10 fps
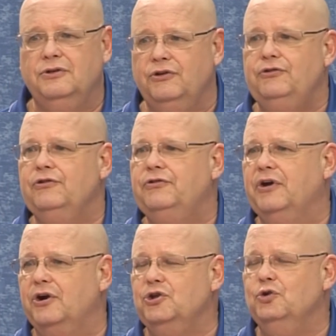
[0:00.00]
This is
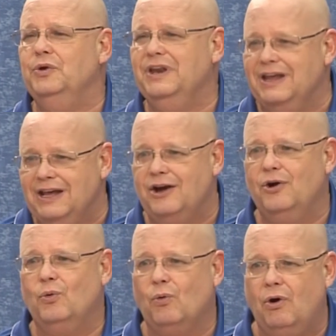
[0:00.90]
their unique
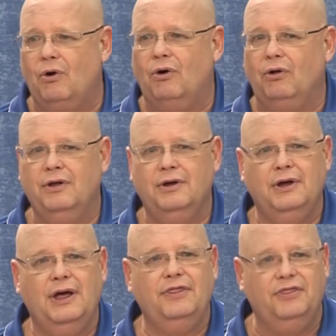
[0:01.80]
role.
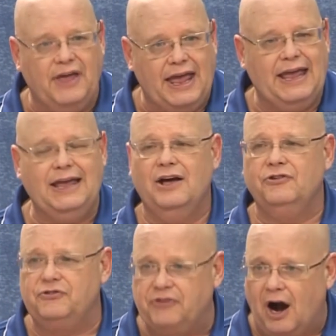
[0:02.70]
They
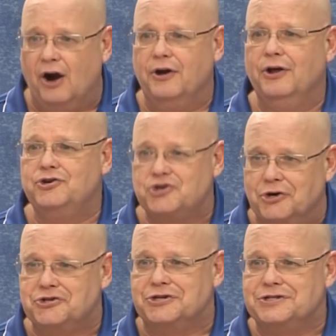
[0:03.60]
start
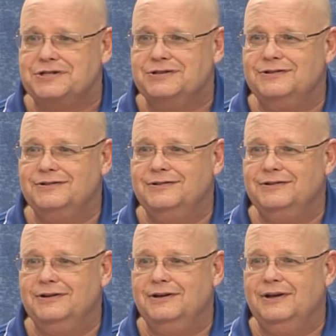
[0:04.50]
churches.
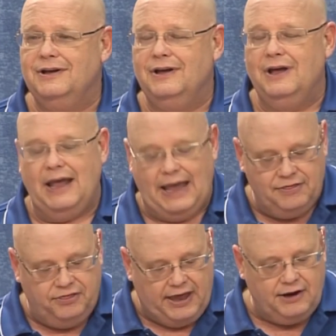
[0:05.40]

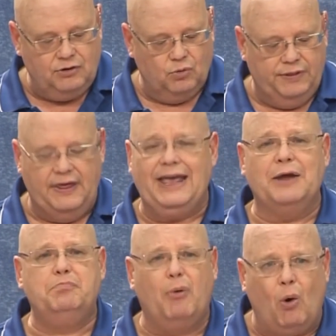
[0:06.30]
And then when they
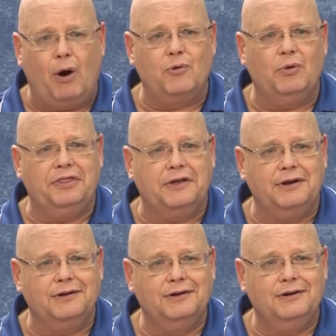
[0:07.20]
get bored with
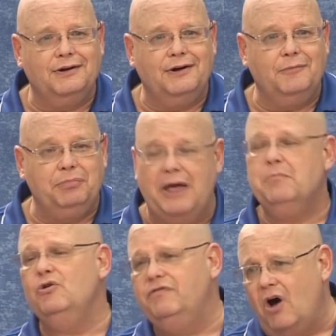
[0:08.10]
it, they
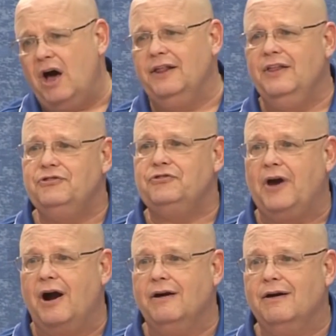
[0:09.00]
move on and they
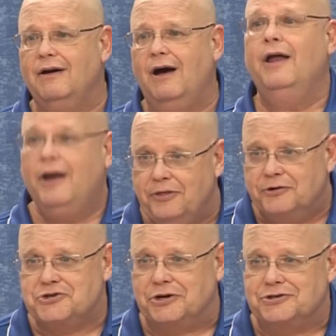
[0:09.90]
start
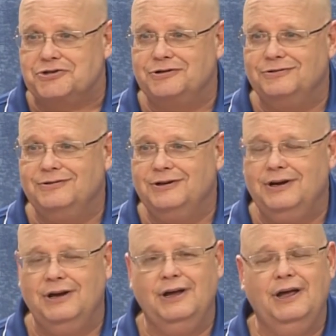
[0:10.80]
another church.
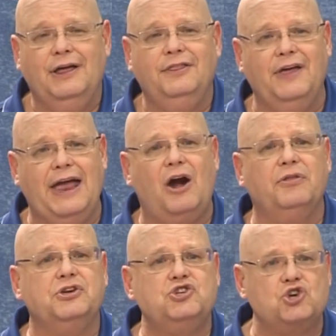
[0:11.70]
They
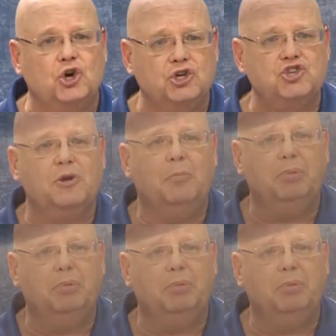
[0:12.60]
are the church